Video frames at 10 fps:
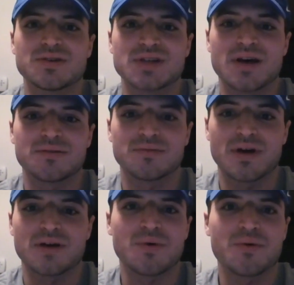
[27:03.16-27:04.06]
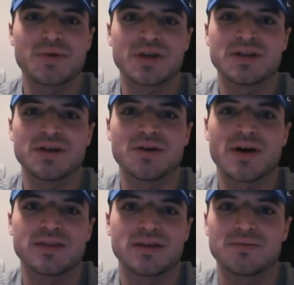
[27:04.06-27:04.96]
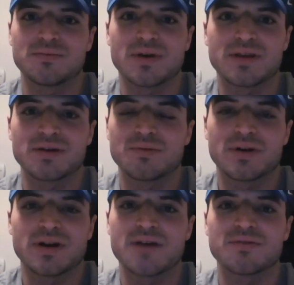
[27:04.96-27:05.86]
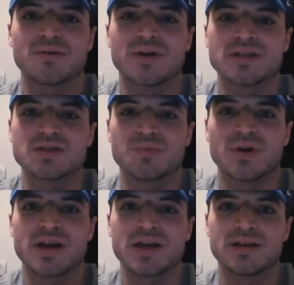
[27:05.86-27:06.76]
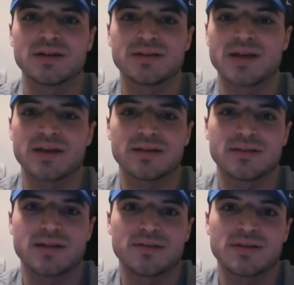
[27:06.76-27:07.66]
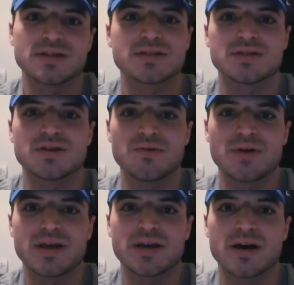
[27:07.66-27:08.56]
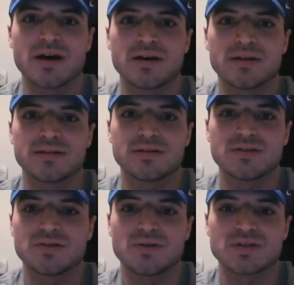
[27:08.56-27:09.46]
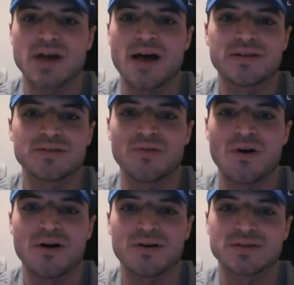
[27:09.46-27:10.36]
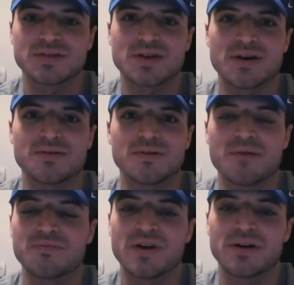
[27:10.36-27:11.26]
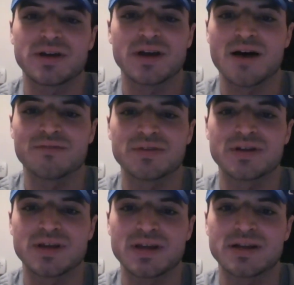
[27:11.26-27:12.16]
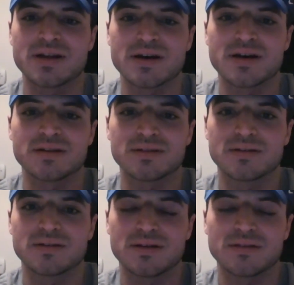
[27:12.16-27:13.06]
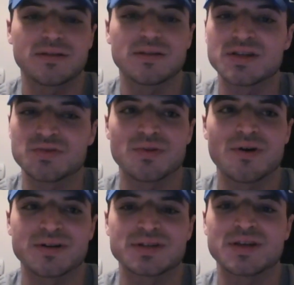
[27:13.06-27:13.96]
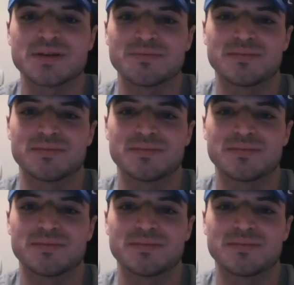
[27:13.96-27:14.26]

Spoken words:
on what we can do, I think we're going to have a great spring that leads into a solid fall. So I'm very confident in at least with our team.